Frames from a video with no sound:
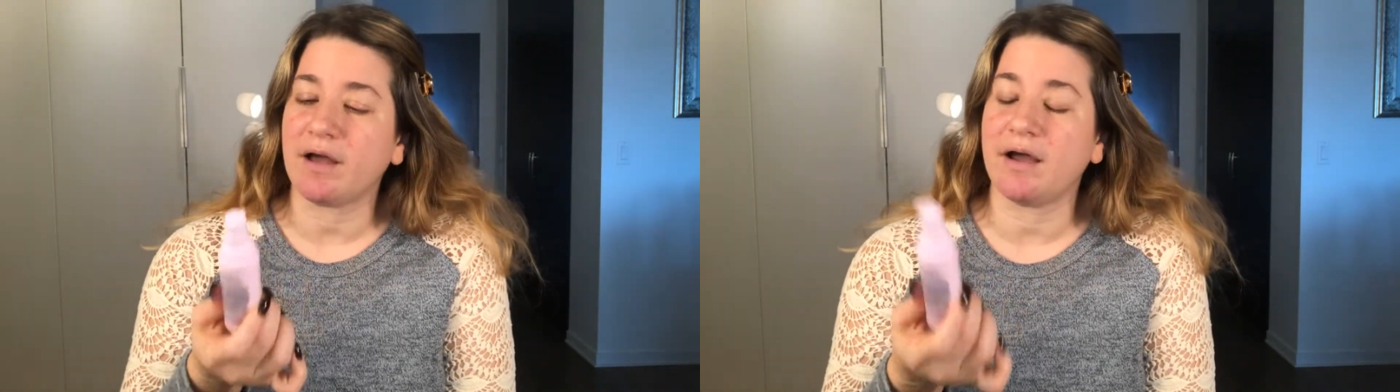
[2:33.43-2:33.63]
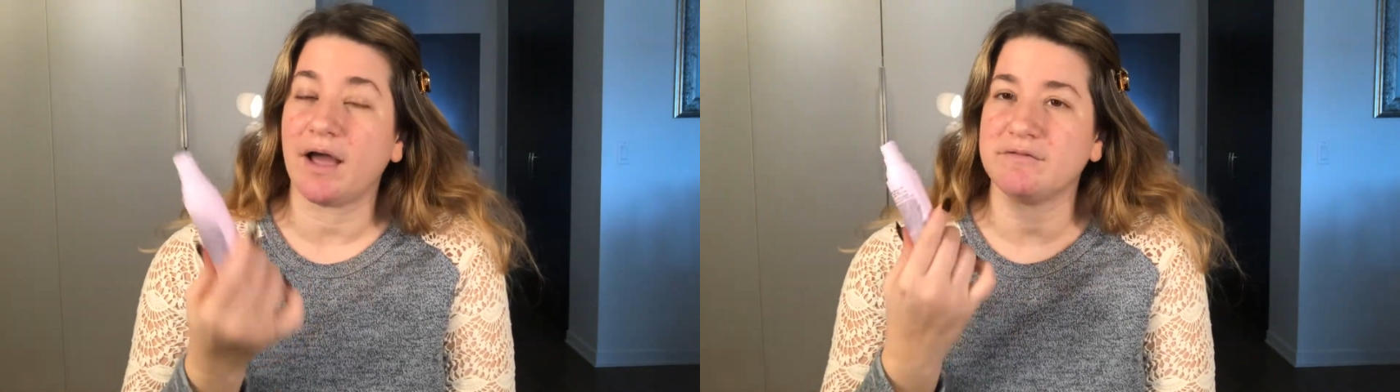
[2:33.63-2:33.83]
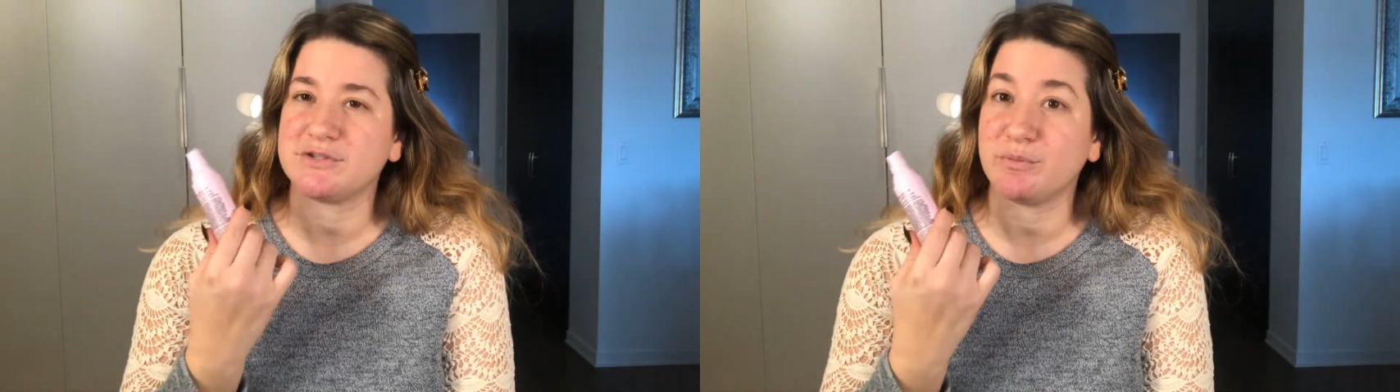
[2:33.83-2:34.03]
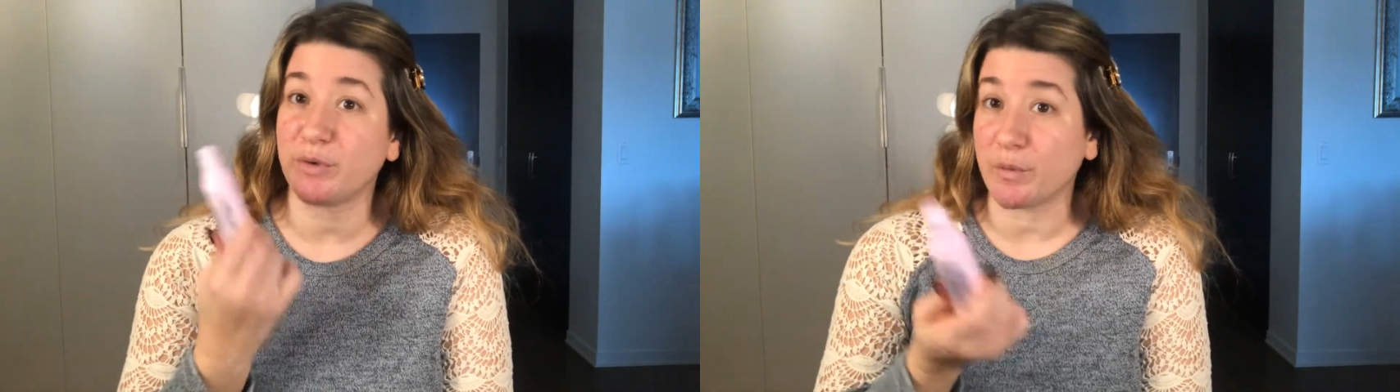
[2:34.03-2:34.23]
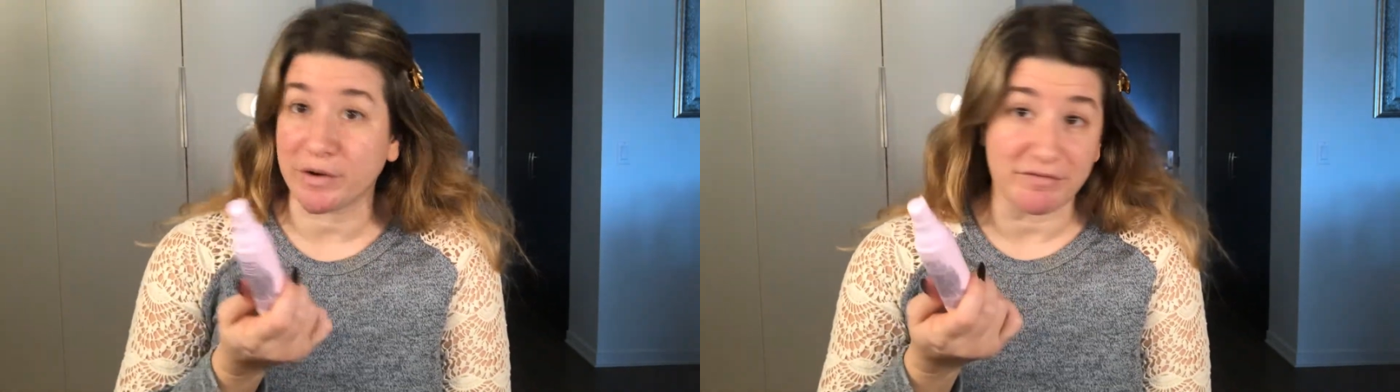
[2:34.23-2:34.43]
I have to
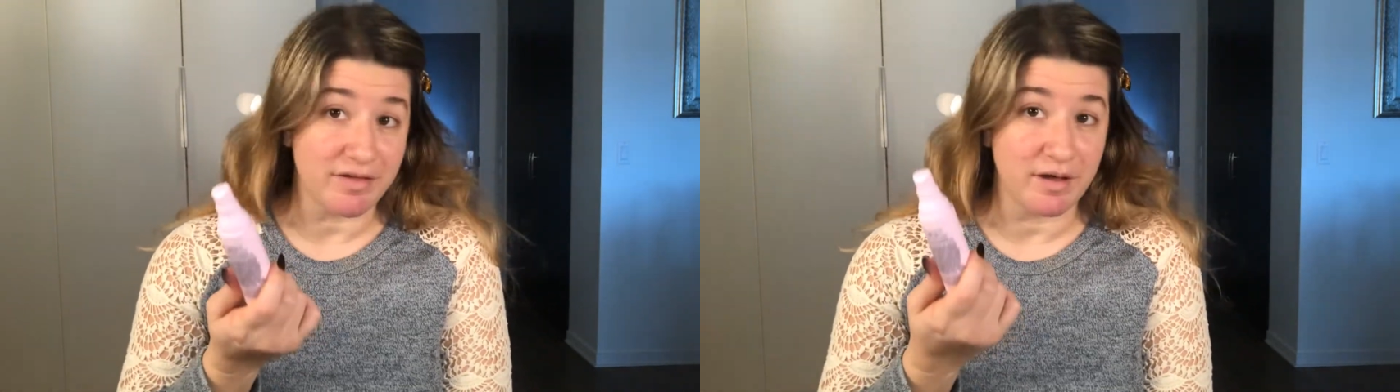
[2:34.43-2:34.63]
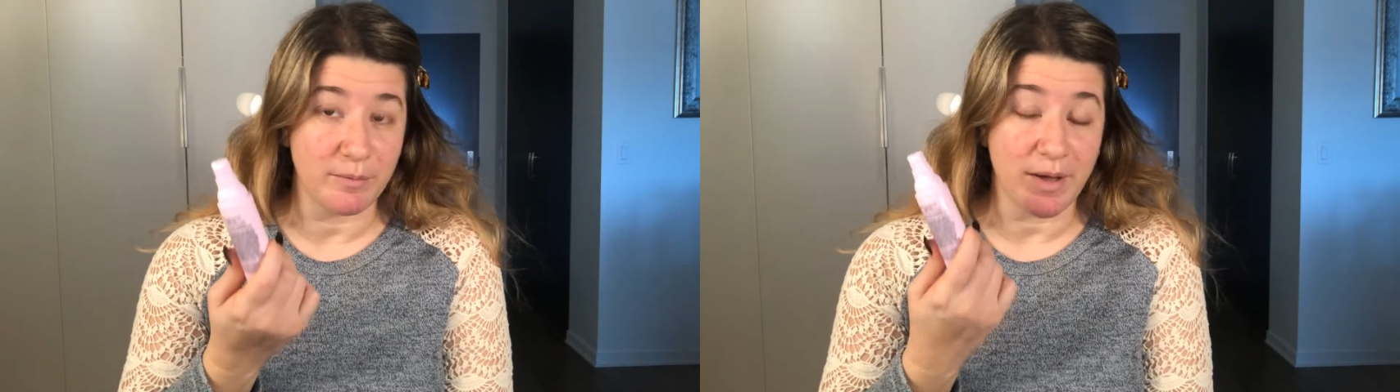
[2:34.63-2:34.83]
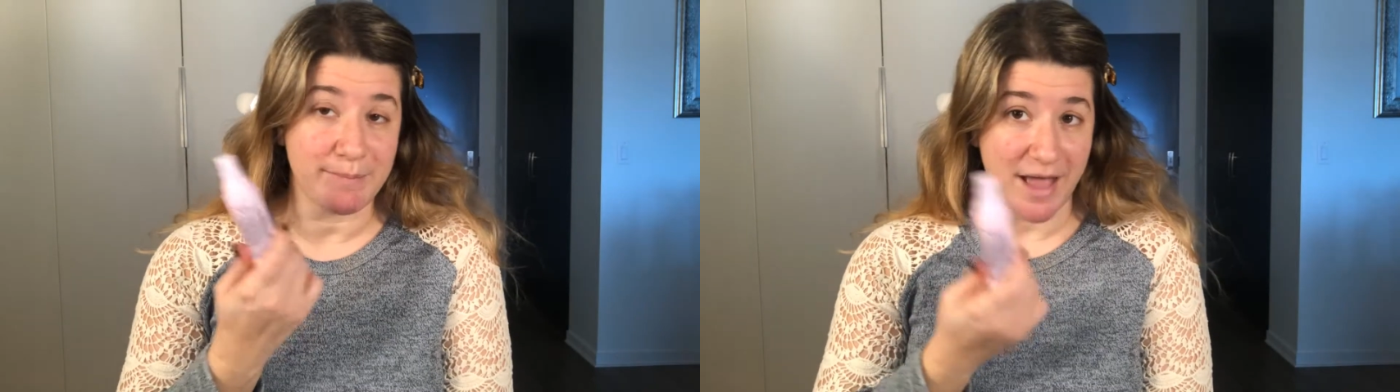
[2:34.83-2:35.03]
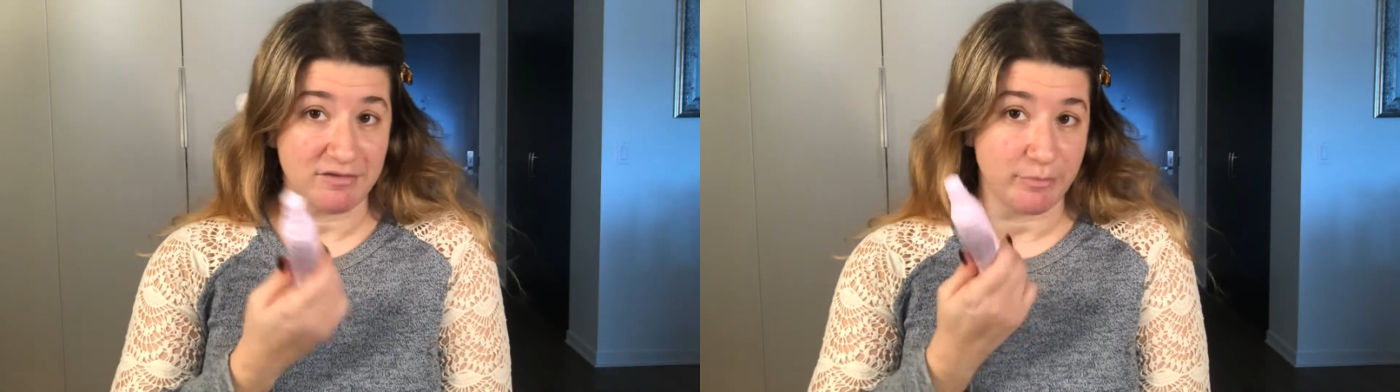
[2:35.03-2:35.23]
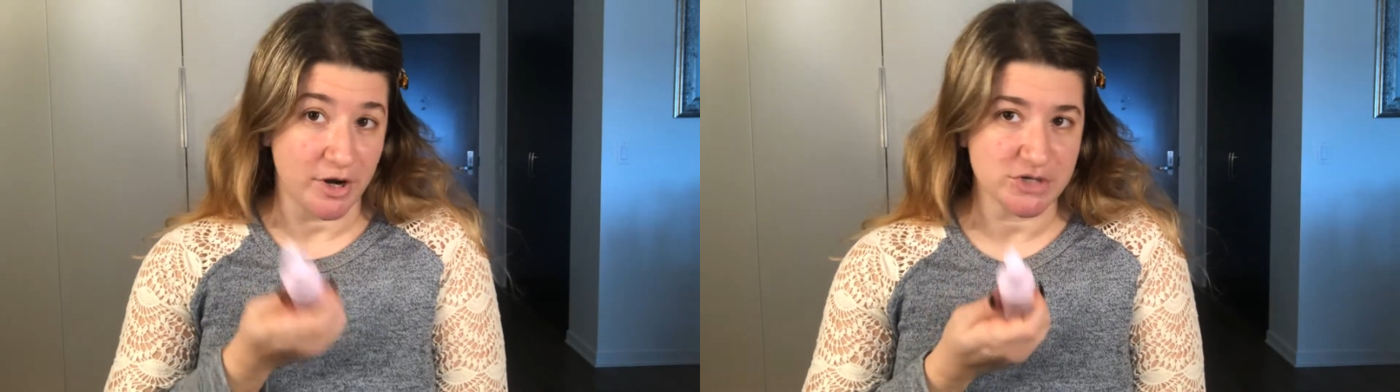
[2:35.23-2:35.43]
bring one of them a bag
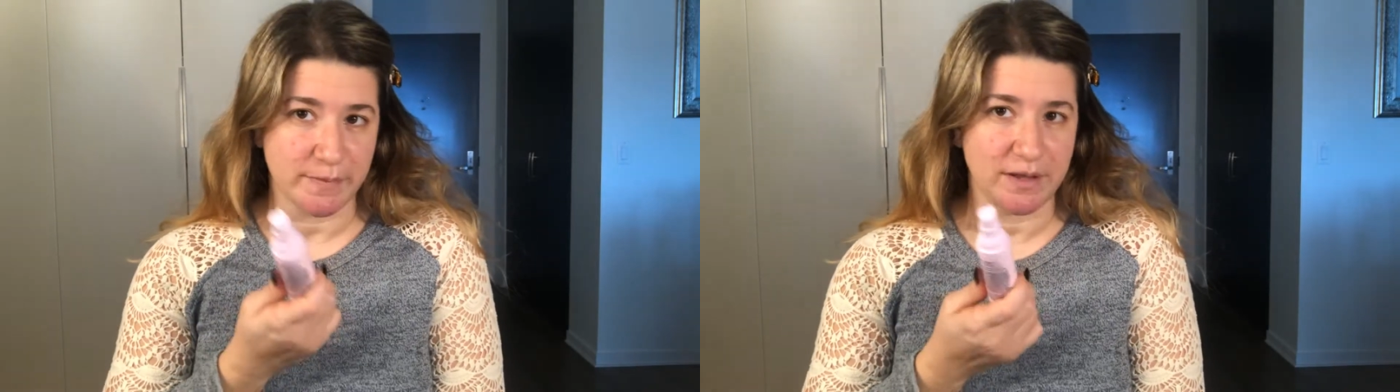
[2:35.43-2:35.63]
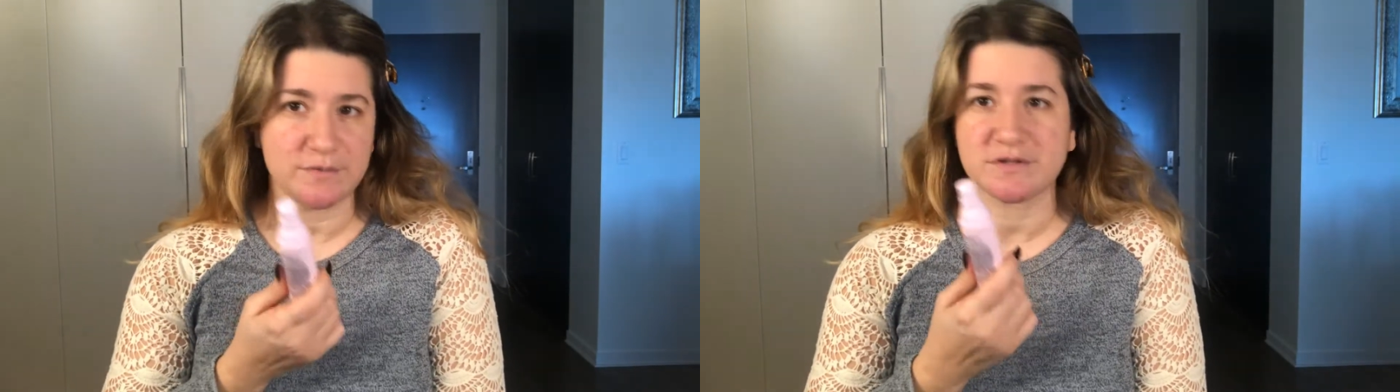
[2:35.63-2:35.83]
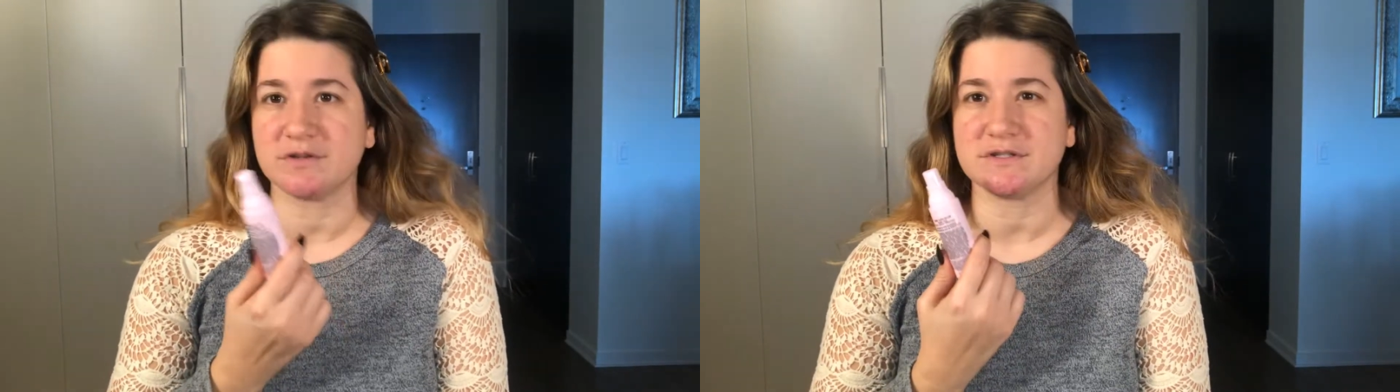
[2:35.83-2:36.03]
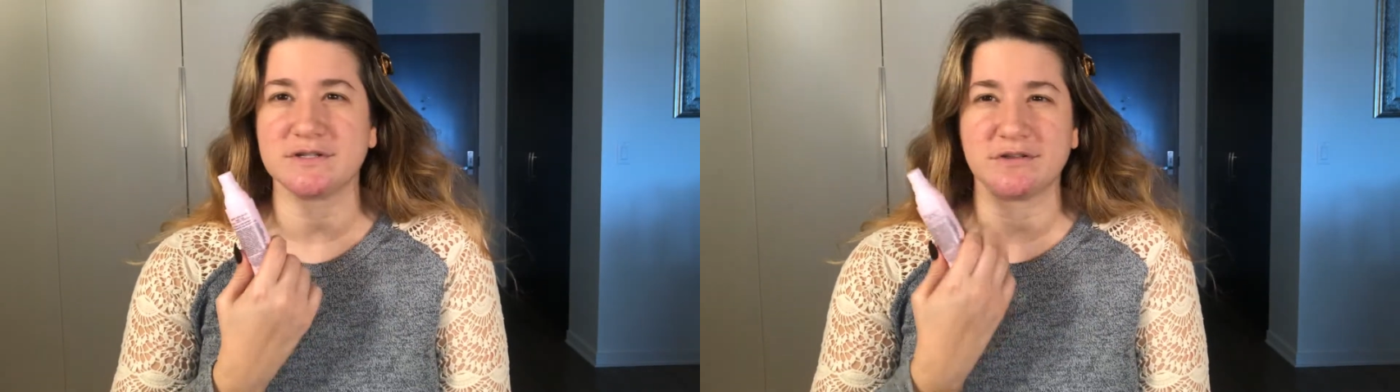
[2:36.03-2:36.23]
of marshmallows because